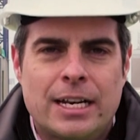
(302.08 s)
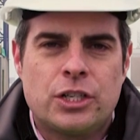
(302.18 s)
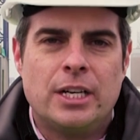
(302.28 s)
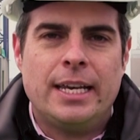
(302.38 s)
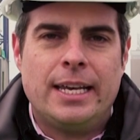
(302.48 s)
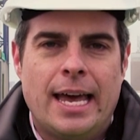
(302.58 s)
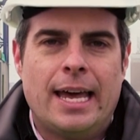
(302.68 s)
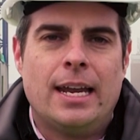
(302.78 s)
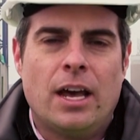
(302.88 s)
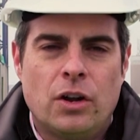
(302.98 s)
actually
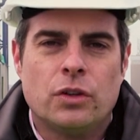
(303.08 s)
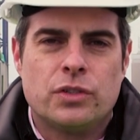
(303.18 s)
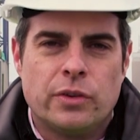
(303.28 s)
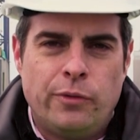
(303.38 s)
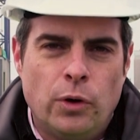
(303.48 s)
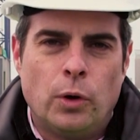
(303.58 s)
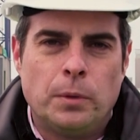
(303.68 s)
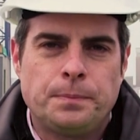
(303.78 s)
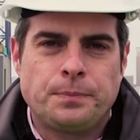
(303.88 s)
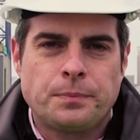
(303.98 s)
get an answer
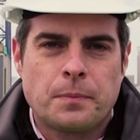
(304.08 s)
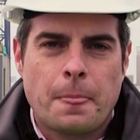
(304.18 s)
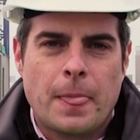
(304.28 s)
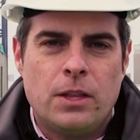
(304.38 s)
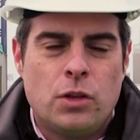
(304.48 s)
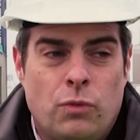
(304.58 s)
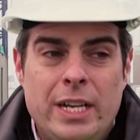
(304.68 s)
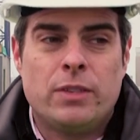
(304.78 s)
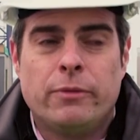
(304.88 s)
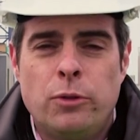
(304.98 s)
for. The
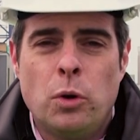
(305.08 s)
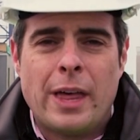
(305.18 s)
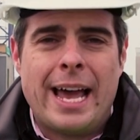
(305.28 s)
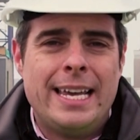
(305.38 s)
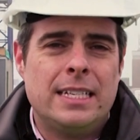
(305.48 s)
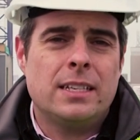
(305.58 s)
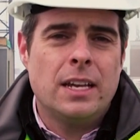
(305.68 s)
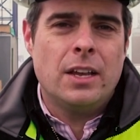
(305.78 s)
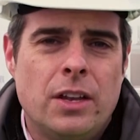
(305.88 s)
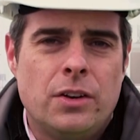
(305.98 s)
reason for that is
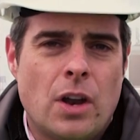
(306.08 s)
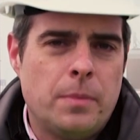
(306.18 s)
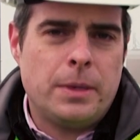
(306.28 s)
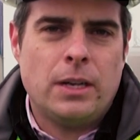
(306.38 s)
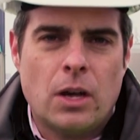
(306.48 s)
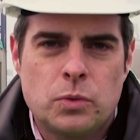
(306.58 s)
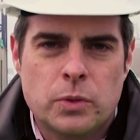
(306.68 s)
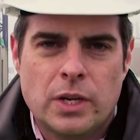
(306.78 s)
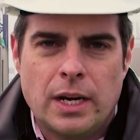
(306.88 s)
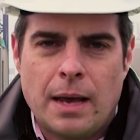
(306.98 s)
nobody knows
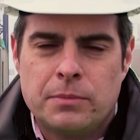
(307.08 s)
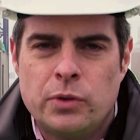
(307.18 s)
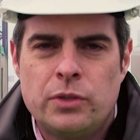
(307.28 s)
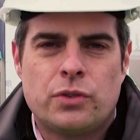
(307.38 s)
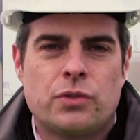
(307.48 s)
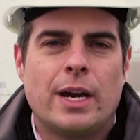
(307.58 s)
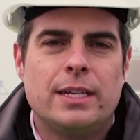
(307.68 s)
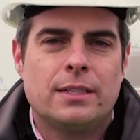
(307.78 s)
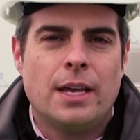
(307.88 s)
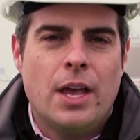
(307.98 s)
what's going to happen to interest
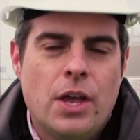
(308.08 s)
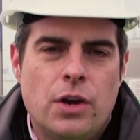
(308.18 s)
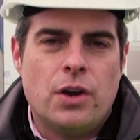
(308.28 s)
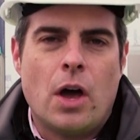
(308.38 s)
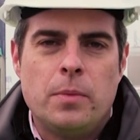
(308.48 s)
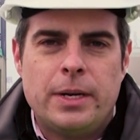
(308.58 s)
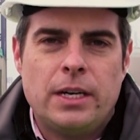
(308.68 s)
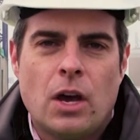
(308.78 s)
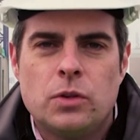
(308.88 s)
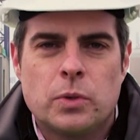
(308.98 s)
rates.
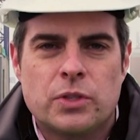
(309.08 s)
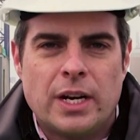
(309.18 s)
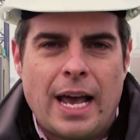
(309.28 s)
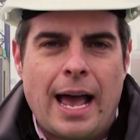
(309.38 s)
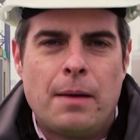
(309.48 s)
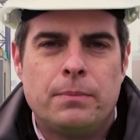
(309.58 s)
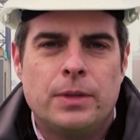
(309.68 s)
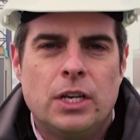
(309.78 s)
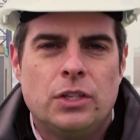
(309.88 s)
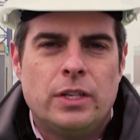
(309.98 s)
Nobody knows what's going to
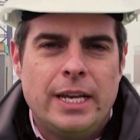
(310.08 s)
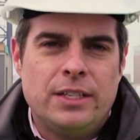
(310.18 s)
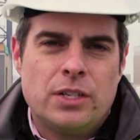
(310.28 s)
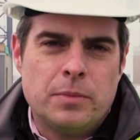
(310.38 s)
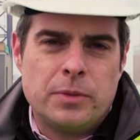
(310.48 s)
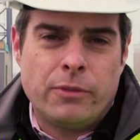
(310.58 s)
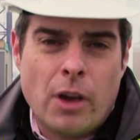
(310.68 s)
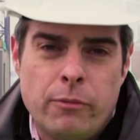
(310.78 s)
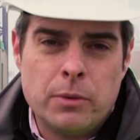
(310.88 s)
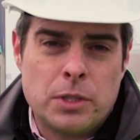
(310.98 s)
happen in terms
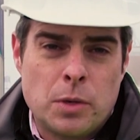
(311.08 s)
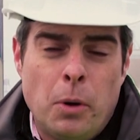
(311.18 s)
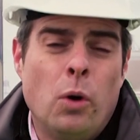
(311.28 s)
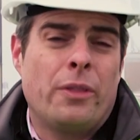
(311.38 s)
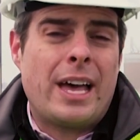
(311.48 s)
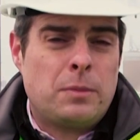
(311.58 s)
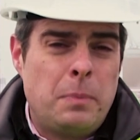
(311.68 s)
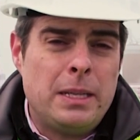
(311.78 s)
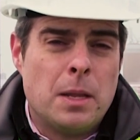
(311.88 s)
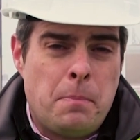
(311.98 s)
of government support. That's
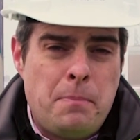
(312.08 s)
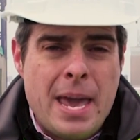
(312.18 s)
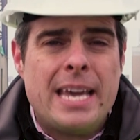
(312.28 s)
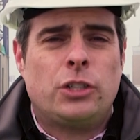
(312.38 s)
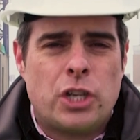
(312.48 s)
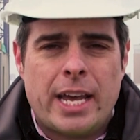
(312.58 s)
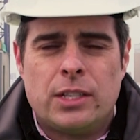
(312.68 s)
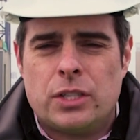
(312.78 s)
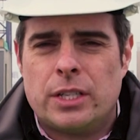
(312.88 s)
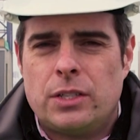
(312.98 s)
been the big
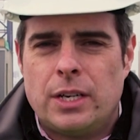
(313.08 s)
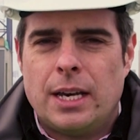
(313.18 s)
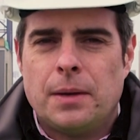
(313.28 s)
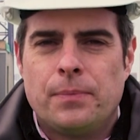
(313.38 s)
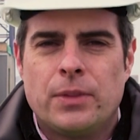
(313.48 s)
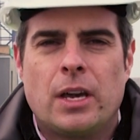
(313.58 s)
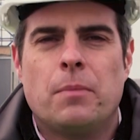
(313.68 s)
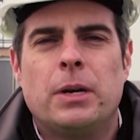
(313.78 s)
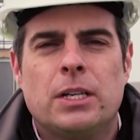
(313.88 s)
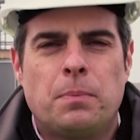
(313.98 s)
change this year. The
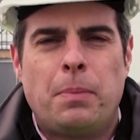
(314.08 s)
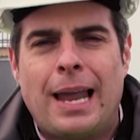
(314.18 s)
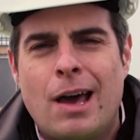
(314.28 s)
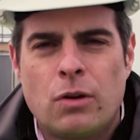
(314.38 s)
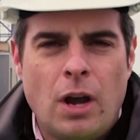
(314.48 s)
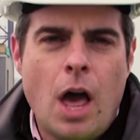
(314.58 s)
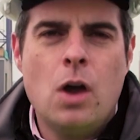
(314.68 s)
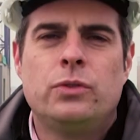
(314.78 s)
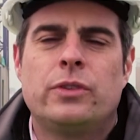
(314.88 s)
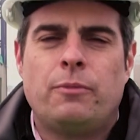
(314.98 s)
government has ploughed
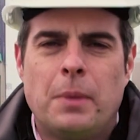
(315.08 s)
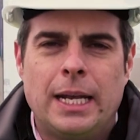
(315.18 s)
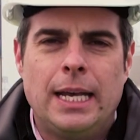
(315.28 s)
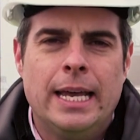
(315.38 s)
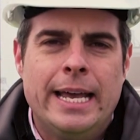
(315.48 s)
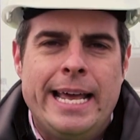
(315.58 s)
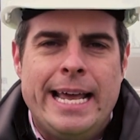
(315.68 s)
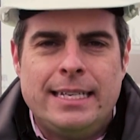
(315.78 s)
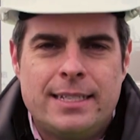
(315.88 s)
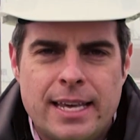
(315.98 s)
loads of money
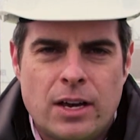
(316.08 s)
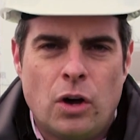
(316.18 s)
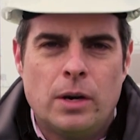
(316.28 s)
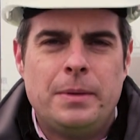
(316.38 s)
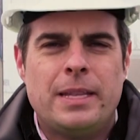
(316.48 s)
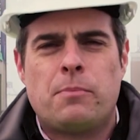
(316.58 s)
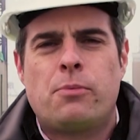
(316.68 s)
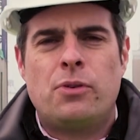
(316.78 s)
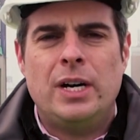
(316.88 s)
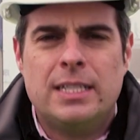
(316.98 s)
into the economy,
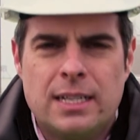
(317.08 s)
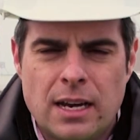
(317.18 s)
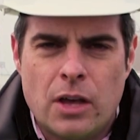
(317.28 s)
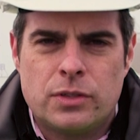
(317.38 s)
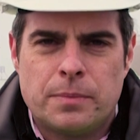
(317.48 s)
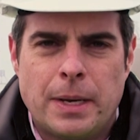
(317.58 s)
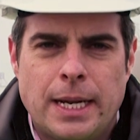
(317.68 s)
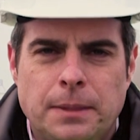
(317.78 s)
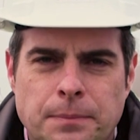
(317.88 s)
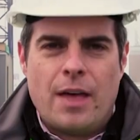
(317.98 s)
they've printed loads of
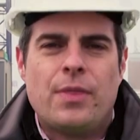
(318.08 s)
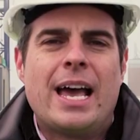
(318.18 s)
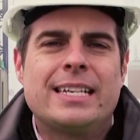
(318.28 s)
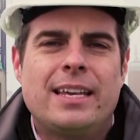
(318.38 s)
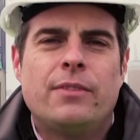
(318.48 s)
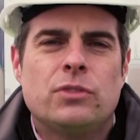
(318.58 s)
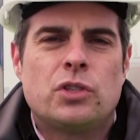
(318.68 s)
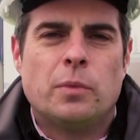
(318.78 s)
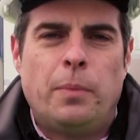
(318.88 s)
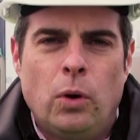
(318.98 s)
money, and that has given
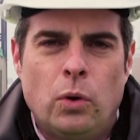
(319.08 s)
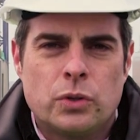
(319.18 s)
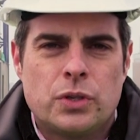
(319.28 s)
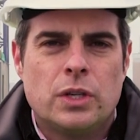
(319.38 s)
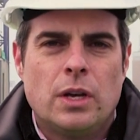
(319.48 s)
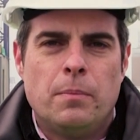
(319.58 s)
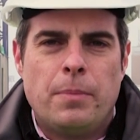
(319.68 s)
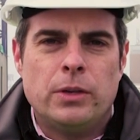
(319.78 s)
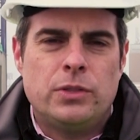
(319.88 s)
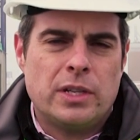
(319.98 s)
support
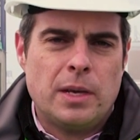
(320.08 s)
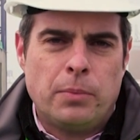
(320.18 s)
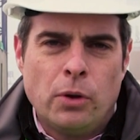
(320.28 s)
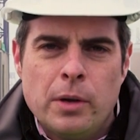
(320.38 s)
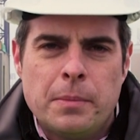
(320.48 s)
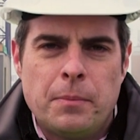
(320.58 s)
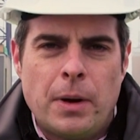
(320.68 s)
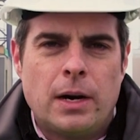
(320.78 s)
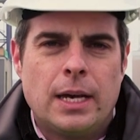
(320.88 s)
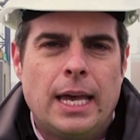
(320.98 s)
both to the
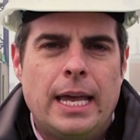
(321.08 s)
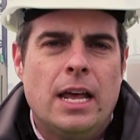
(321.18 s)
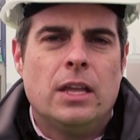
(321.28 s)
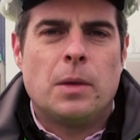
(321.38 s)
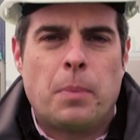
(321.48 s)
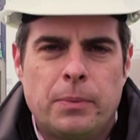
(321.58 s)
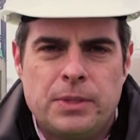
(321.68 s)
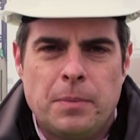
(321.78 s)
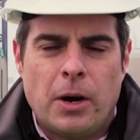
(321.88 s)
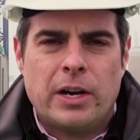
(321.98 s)
employment market, the
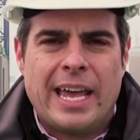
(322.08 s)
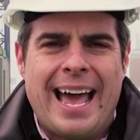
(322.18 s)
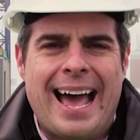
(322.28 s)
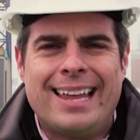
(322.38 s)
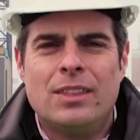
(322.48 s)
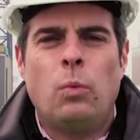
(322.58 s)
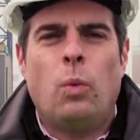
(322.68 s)
property market, and